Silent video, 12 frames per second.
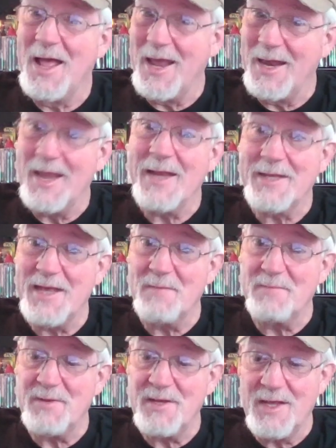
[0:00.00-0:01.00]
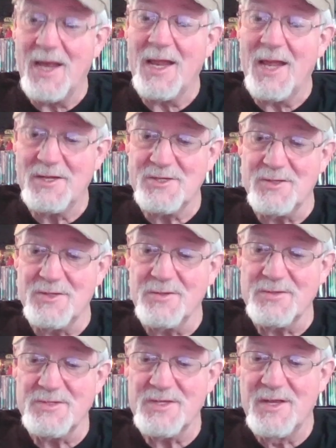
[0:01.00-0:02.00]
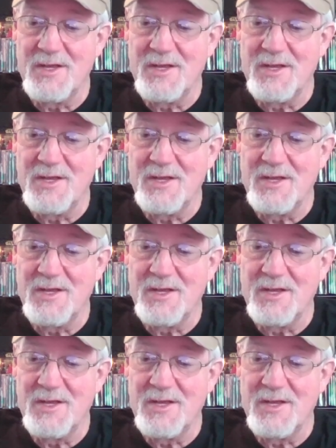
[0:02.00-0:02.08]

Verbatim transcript: I like campy, I like chills.